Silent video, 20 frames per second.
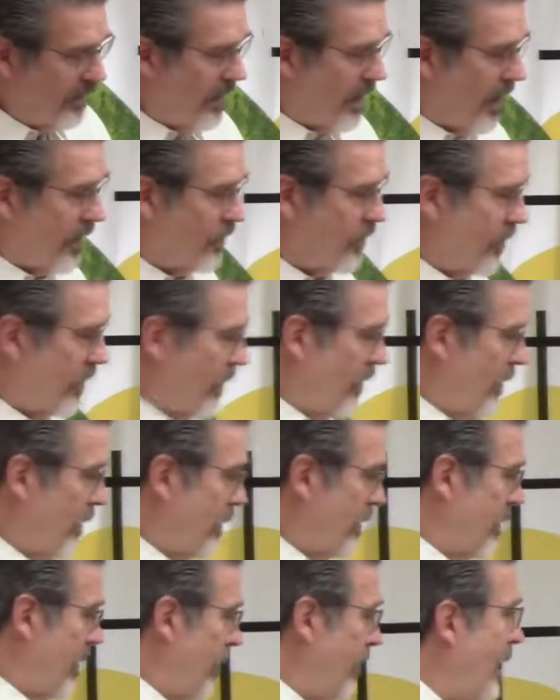I should have
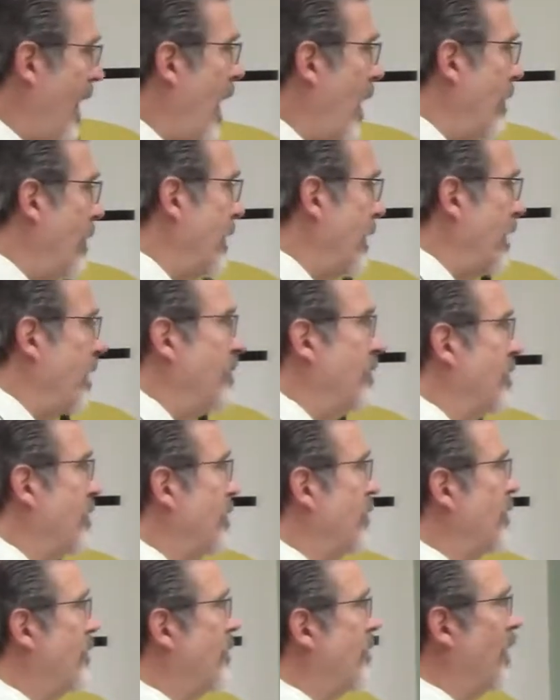looked up how many
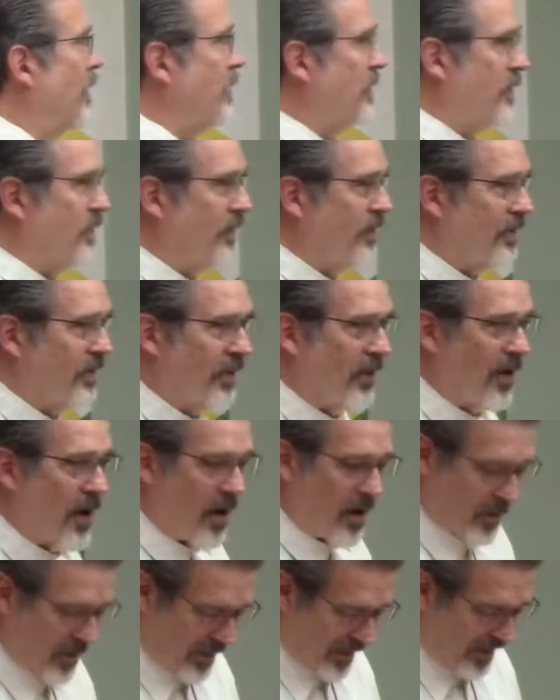verses there
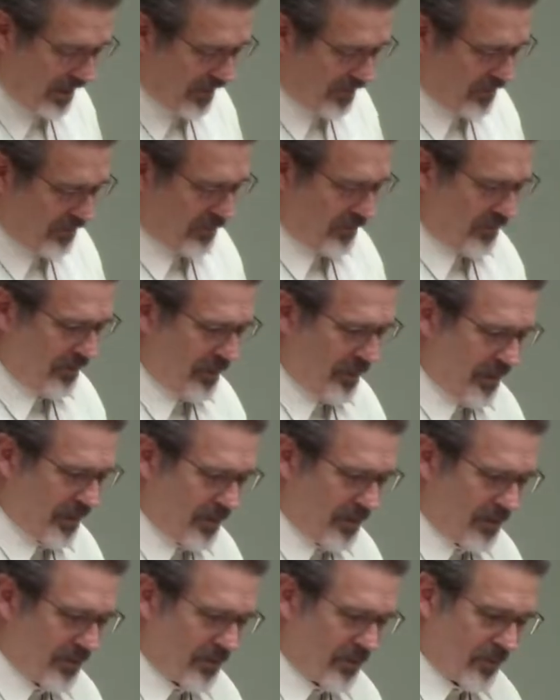are, but it's
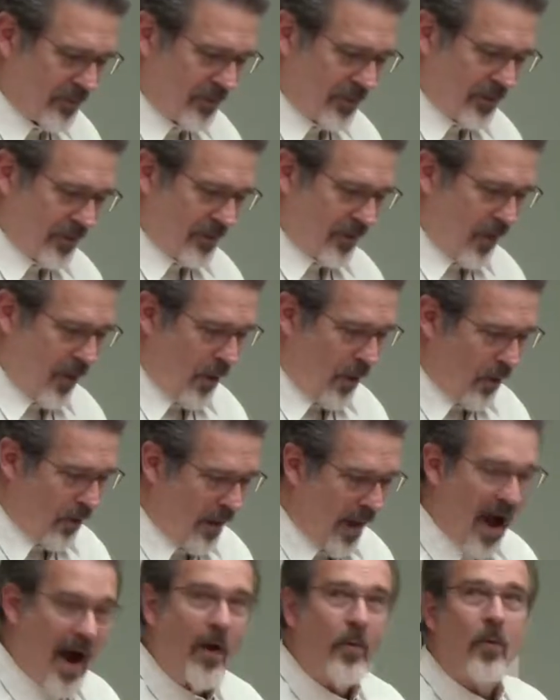a whole
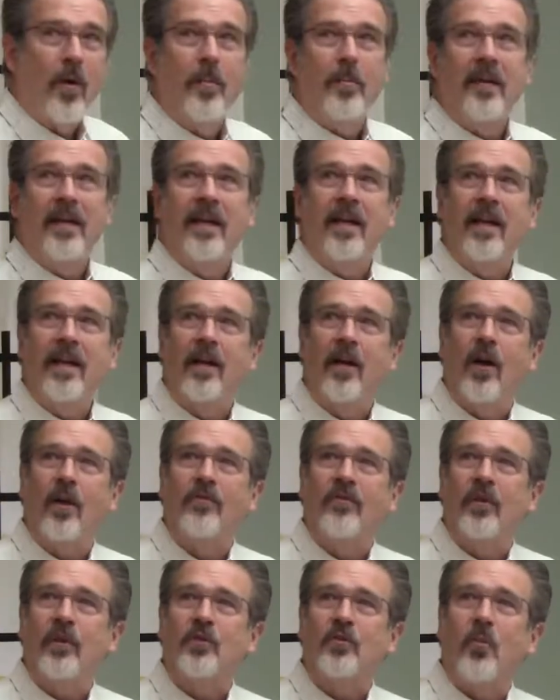lot. We're beginning
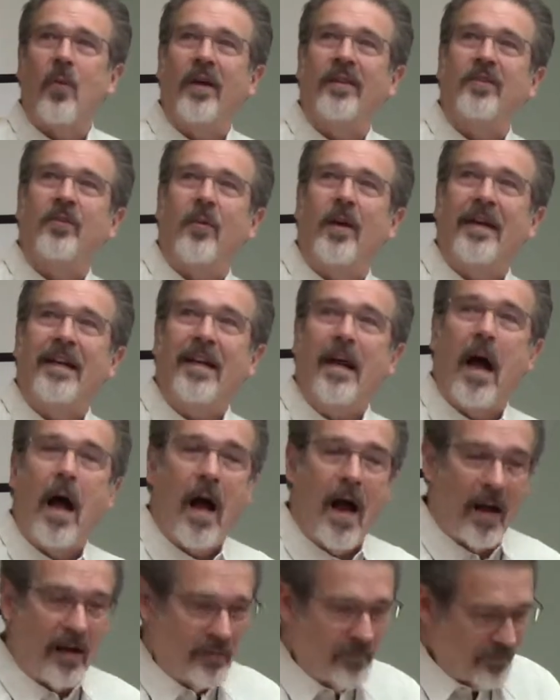on verse
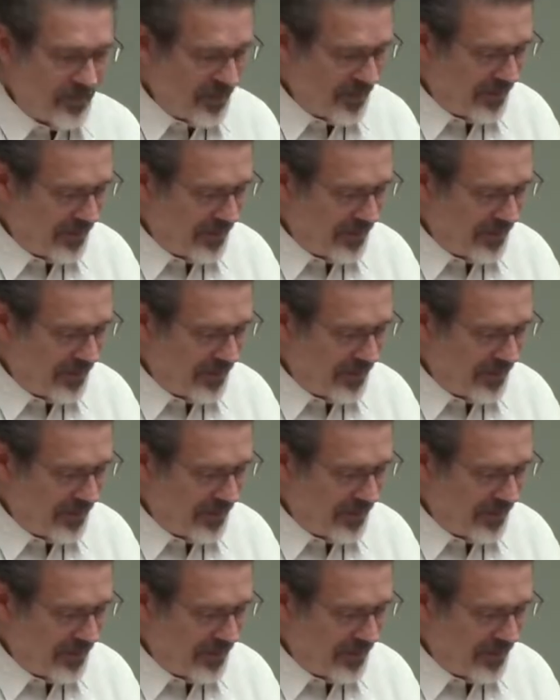129.